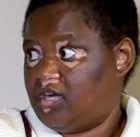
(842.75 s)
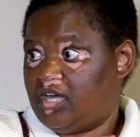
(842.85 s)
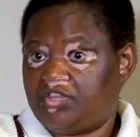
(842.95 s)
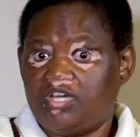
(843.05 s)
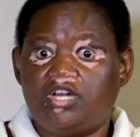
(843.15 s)

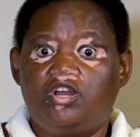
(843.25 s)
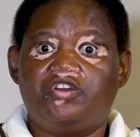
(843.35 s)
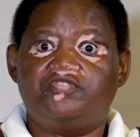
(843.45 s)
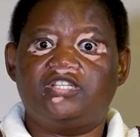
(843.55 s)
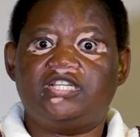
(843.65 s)
I think a
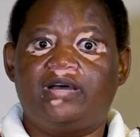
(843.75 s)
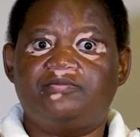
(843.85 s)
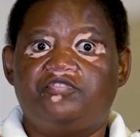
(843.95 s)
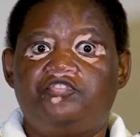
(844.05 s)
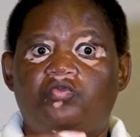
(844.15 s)
lot of the
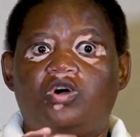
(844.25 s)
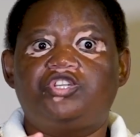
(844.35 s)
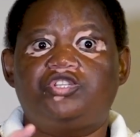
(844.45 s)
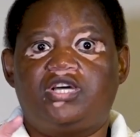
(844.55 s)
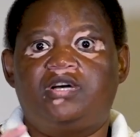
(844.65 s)
times, if you
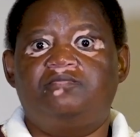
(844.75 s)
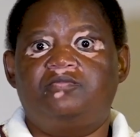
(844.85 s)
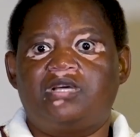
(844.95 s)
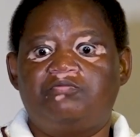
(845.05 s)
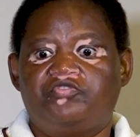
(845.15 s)
watched
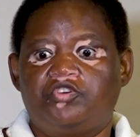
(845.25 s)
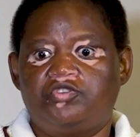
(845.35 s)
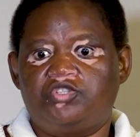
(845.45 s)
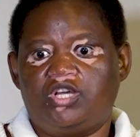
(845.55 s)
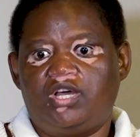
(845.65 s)
some of
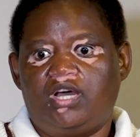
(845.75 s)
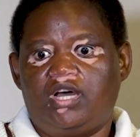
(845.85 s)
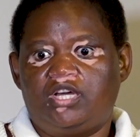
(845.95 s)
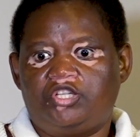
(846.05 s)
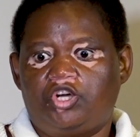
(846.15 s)
those
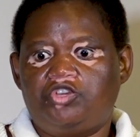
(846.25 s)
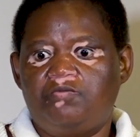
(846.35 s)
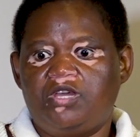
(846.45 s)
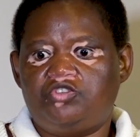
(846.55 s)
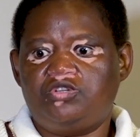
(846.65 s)

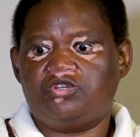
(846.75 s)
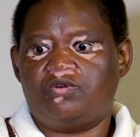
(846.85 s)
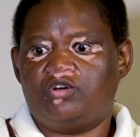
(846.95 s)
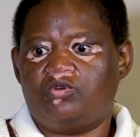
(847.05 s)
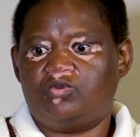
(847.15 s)
documentaries
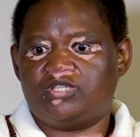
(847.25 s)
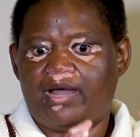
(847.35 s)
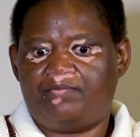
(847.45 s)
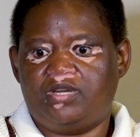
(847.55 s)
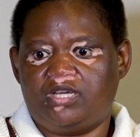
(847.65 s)
around what was
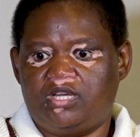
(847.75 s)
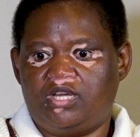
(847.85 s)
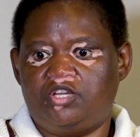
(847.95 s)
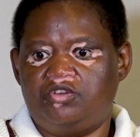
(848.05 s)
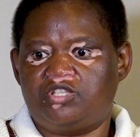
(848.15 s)
happening
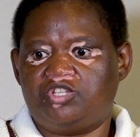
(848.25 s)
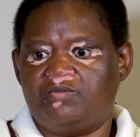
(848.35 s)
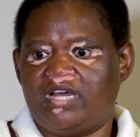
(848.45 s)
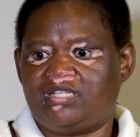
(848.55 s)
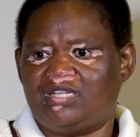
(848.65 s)
in US
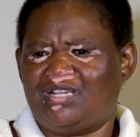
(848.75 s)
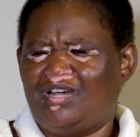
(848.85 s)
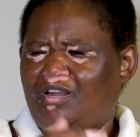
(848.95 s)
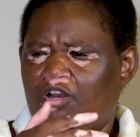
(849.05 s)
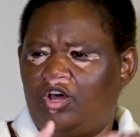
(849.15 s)
gymnastics,
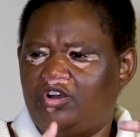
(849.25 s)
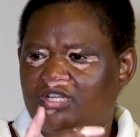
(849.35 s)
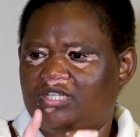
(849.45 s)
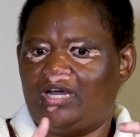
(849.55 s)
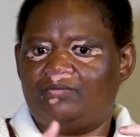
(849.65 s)
a lot
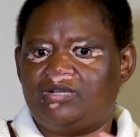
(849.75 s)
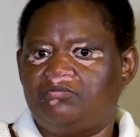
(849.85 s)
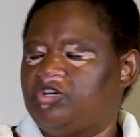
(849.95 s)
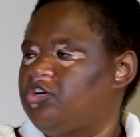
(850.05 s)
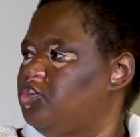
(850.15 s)
of the time
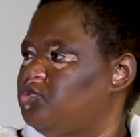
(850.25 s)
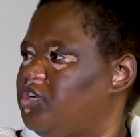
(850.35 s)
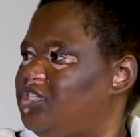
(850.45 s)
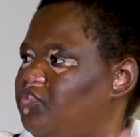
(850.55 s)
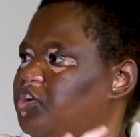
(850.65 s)
some of the girls
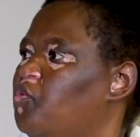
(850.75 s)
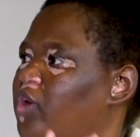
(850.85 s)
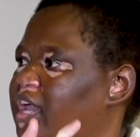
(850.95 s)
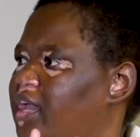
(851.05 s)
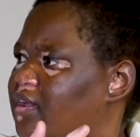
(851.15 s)
weren't even
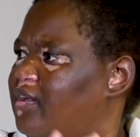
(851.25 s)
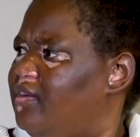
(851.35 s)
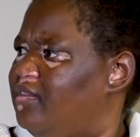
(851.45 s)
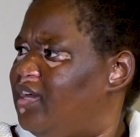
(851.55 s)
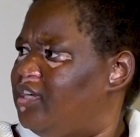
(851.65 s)
aware
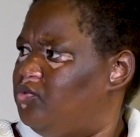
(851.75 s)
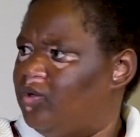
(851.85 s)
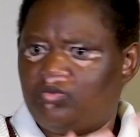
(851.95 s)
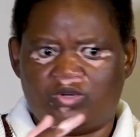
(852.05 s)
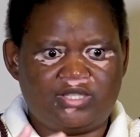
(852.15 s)
that
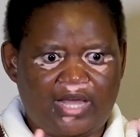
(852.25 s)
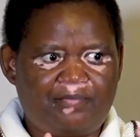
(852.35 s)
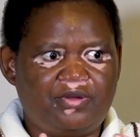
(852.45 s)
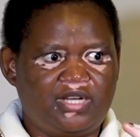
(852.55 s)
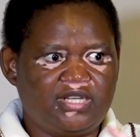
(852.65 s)
what was
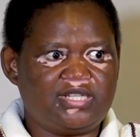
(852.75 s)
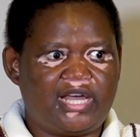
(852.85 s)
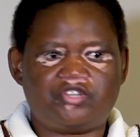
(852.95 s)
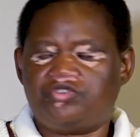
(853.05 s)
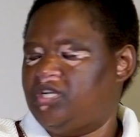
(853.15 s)
happening is
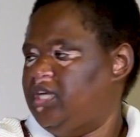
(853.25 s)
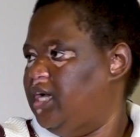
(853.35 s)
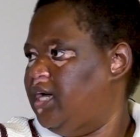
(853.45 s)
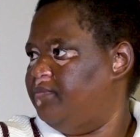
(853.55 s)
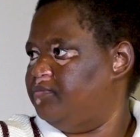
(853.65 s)

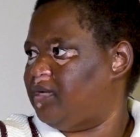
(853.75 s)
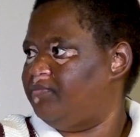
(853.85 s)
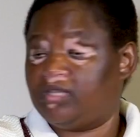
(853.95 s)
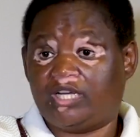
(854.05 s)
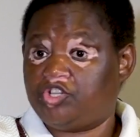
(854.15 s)
actually
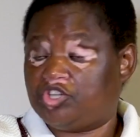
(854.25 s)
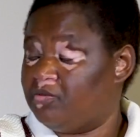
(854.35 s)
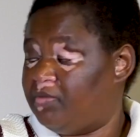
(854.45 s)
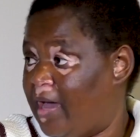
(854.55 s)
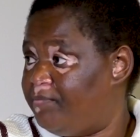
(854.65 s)
something that shouldn't be